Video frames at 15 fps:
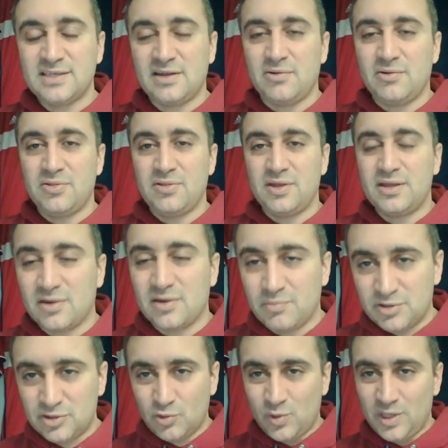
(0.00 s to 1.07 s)
I don't think they're
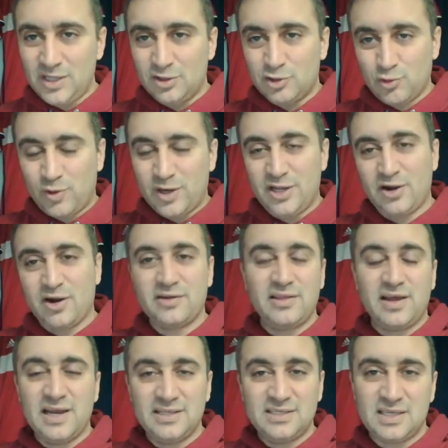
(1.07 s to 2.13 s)
between the 20-yard
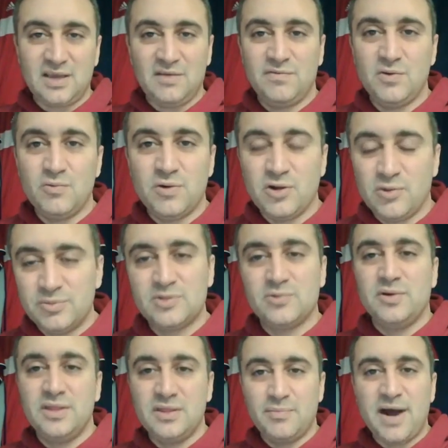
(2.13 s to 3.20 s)
lines, if you will,
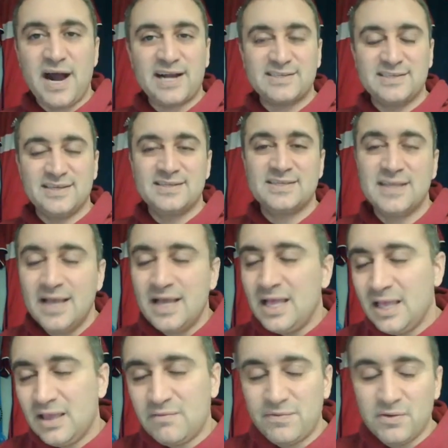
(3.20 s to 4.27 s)
between the boxes,
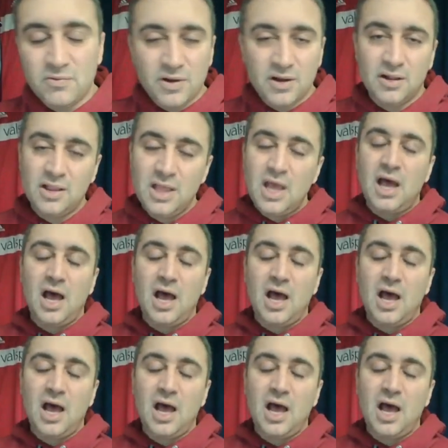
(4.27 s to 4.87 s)
if you will.